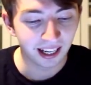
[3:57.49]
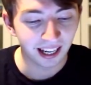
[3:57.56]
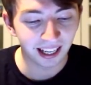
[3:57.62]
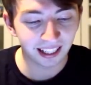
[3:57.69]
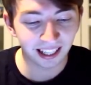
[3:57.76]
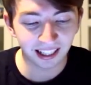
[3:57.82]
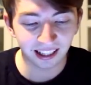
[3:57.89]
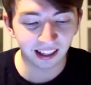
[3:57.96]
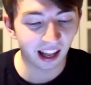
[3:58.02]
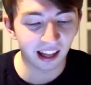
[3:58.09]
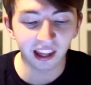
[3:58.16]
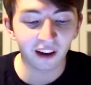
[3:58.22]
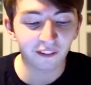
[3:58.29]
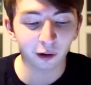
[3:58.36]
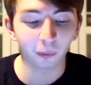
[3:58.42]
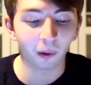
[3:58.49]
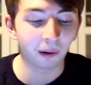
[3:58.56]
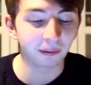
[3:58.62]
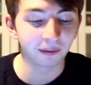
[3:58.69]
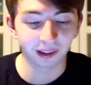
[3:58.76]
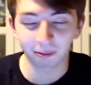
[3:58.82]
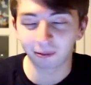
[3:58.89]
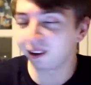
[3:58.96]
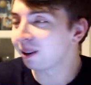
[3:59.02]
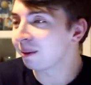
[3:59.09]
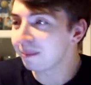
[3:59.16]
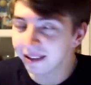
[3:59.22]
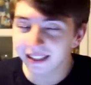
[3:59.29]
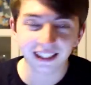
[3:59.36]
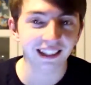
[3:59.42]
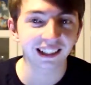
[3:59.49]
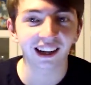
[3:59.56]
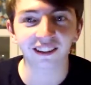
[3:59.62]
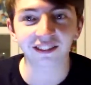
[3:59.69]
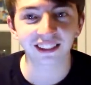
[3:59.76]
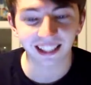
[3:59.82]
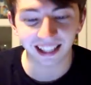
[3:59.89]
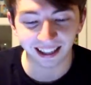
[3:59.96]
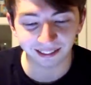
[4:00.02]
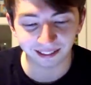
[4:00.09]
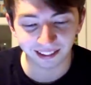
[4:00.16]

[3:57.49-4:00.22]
And then another one, the one immediately after that